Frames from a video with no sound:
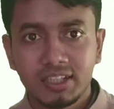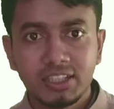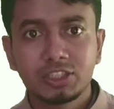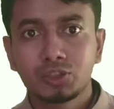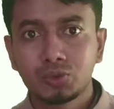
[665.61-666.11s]

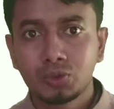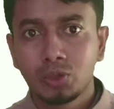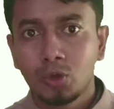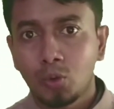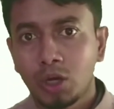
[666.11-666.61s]
is to
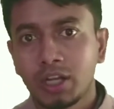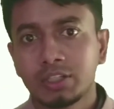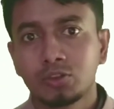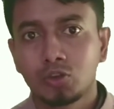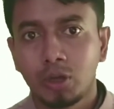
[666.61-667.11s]
honor
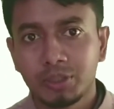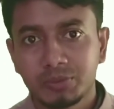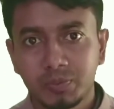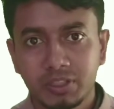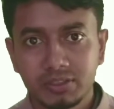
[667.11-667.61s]
your
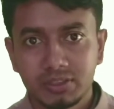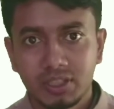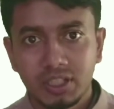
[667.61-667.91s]
commitment.